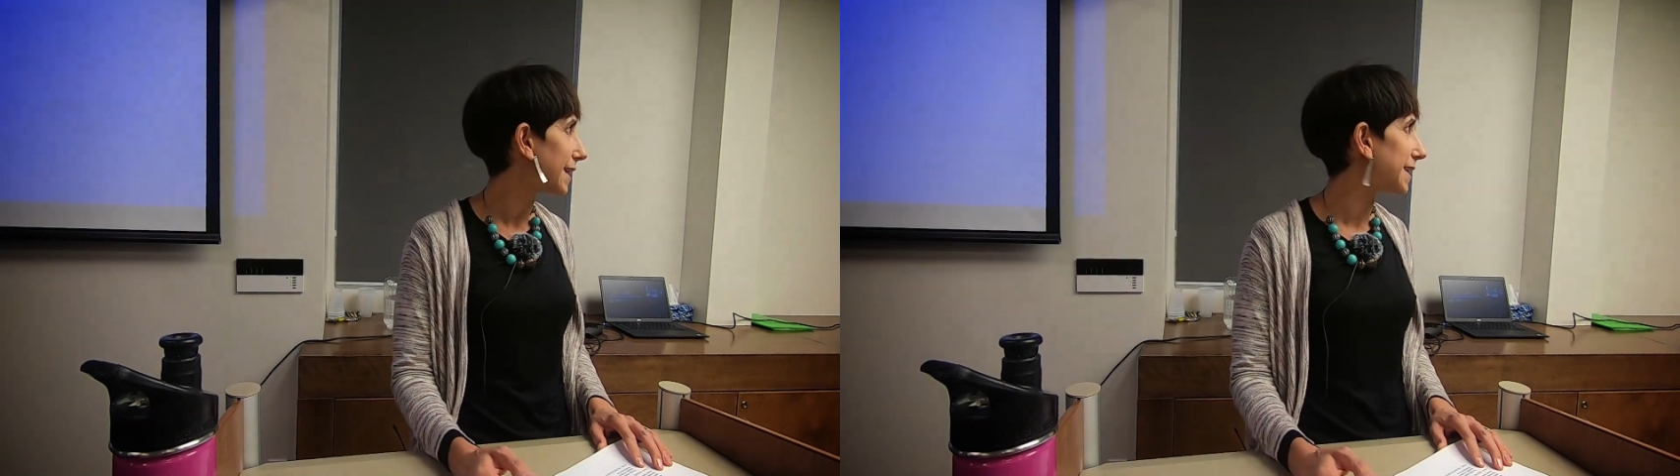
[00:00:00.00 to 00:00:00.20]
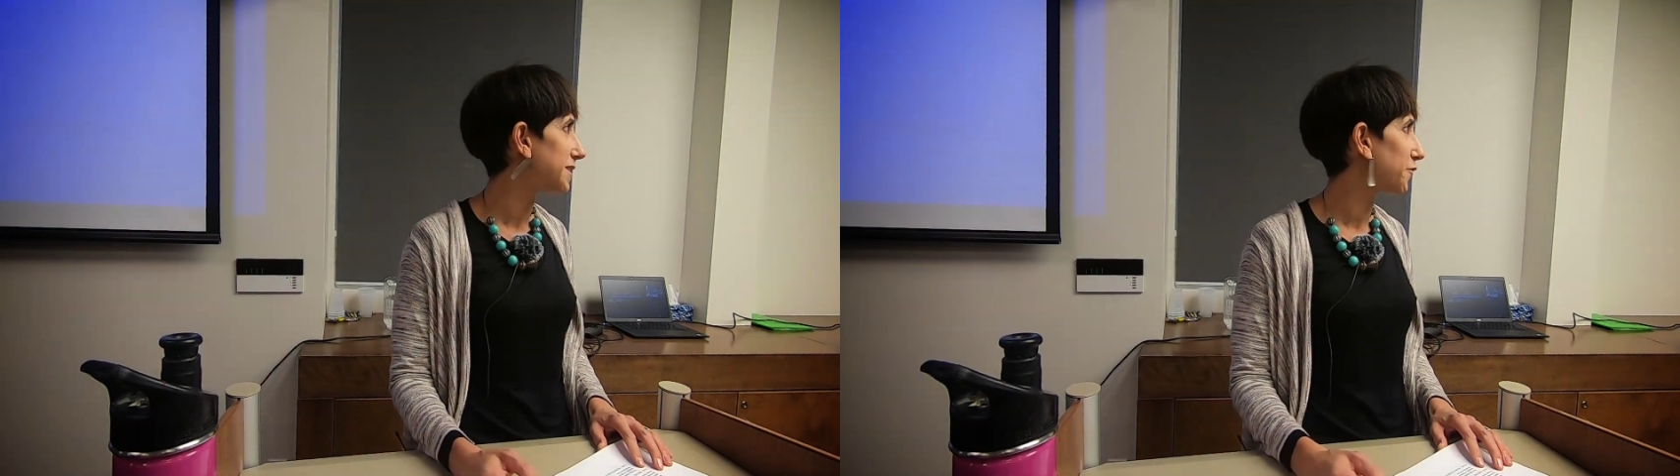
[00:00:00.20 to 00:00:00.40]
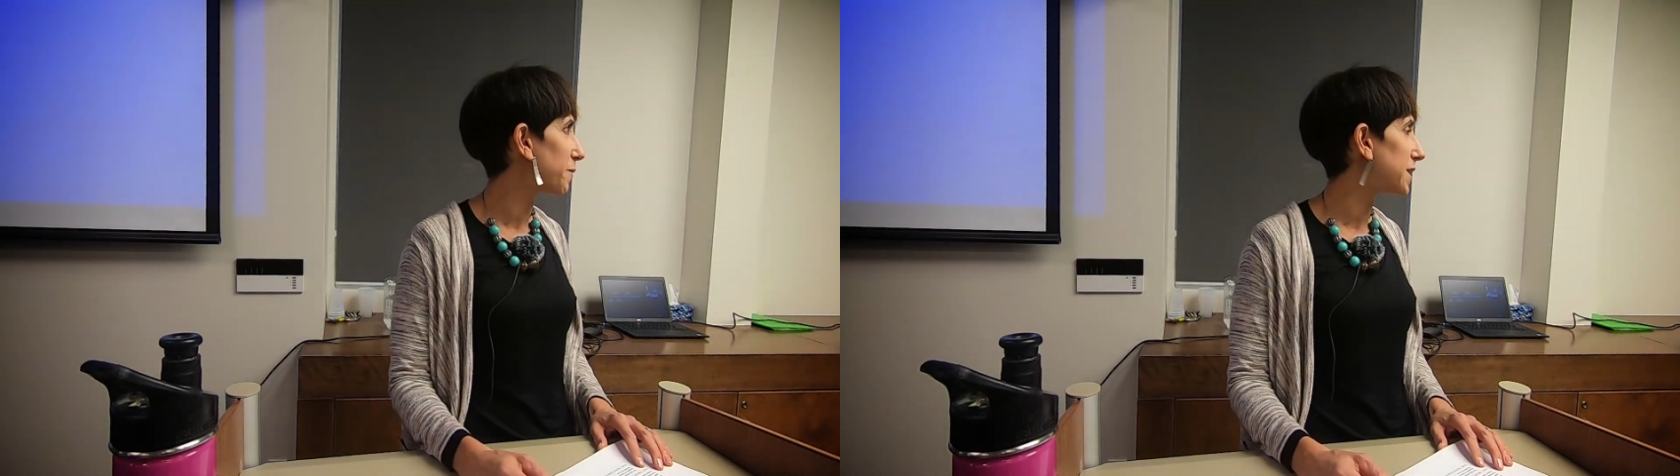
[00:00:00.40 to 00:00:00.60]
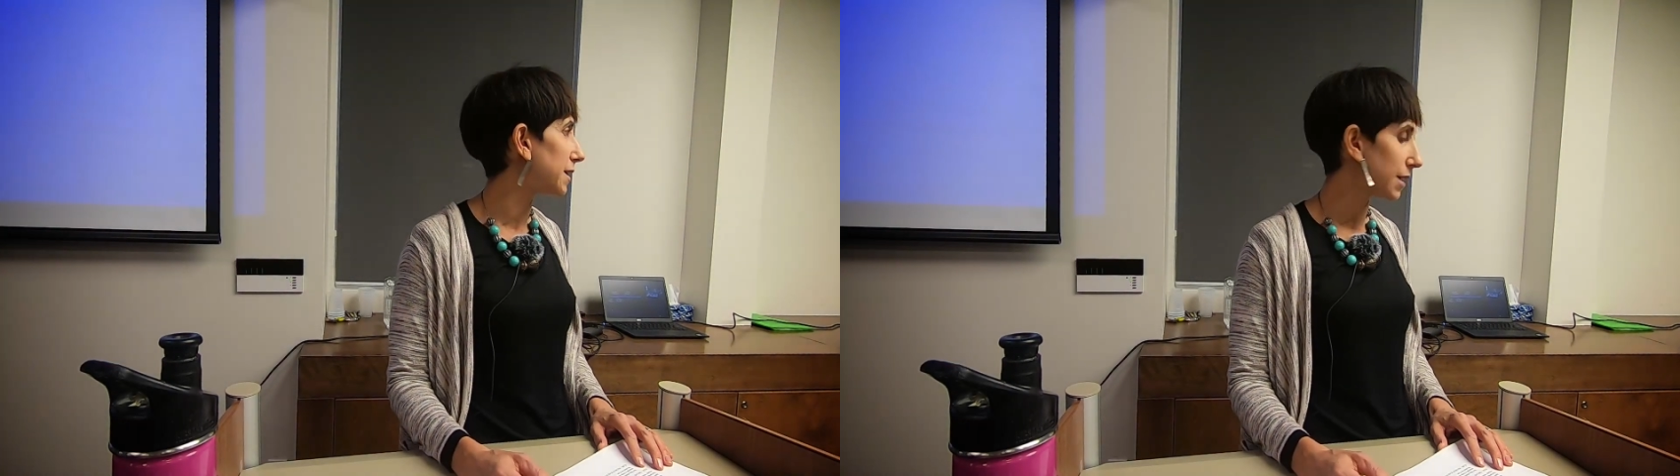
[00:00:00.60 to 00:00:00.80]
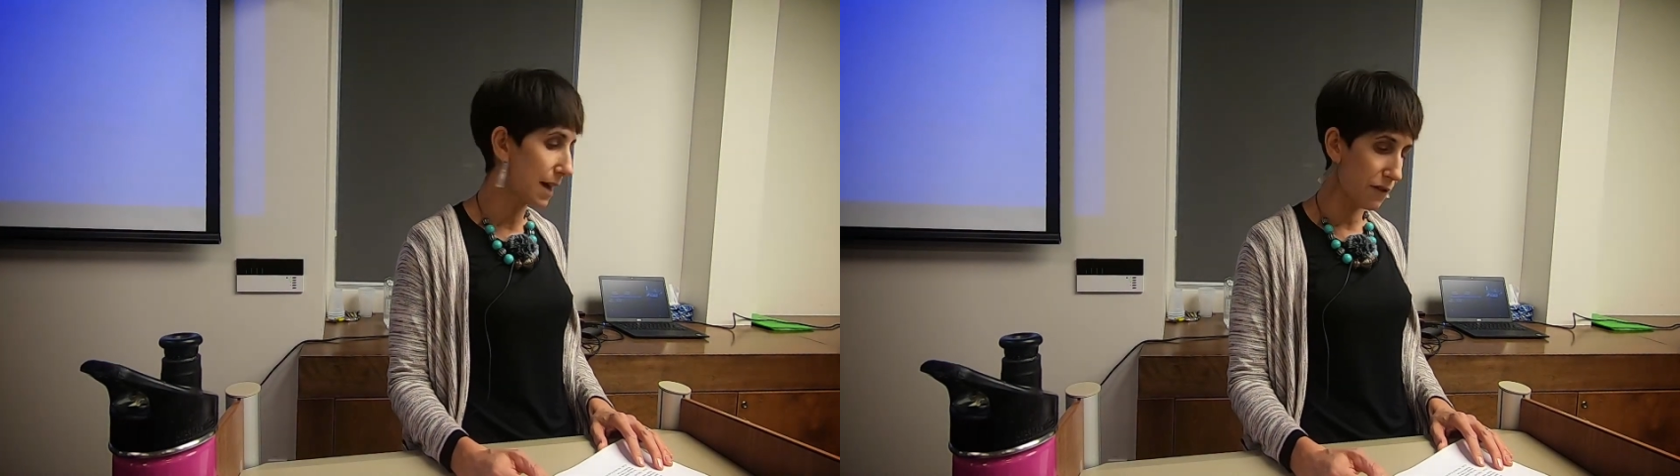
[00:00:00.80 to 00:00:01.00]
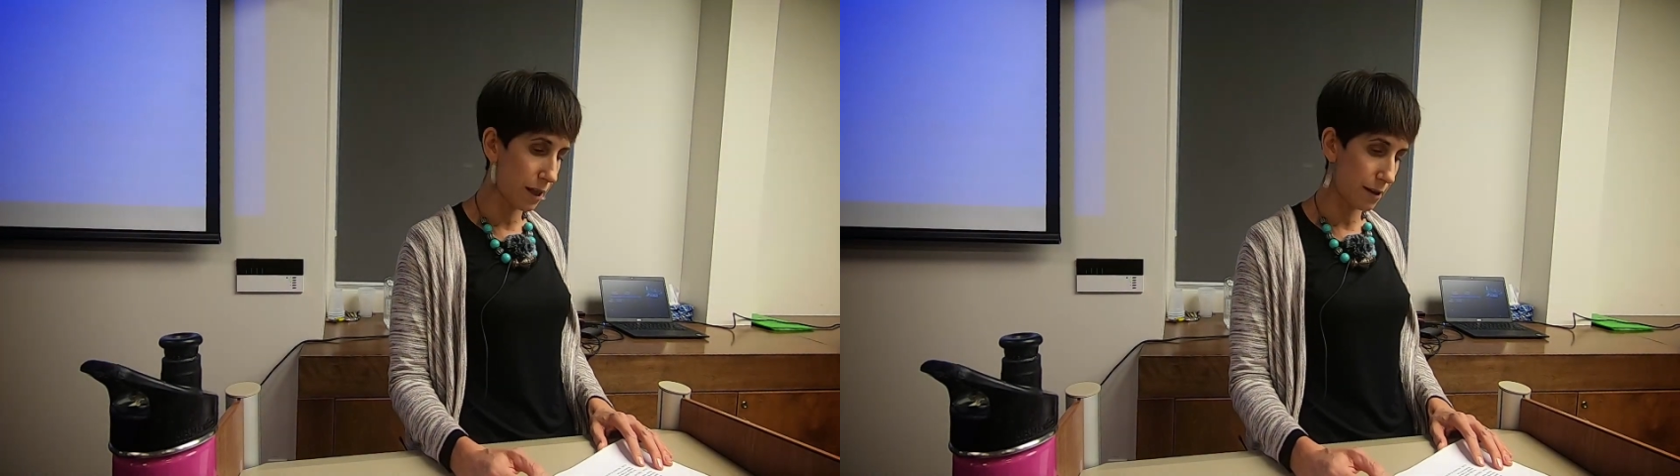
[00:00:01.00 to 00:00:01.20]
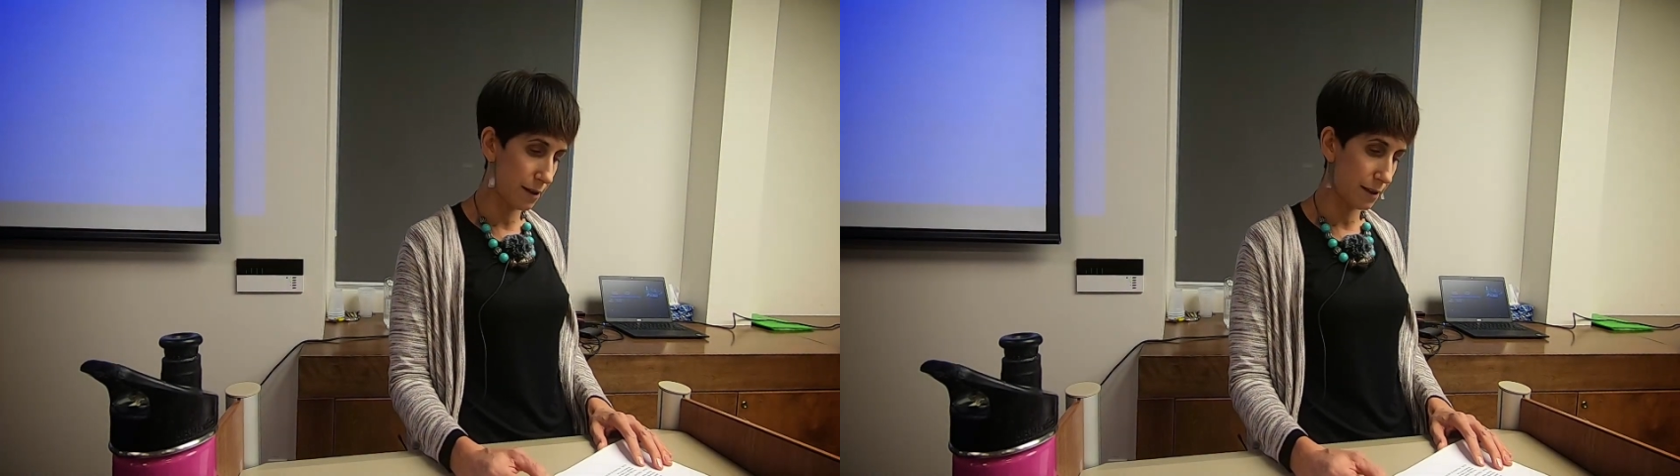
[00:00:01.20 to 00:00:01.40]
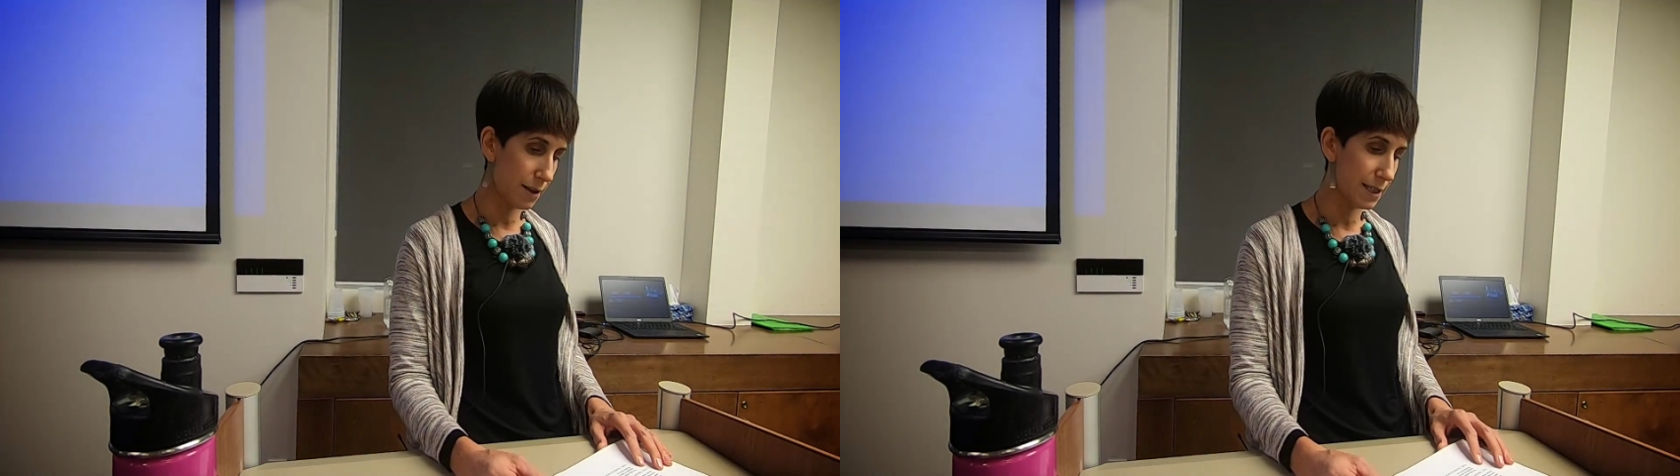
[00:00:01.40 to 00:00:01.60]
That is from the 11th to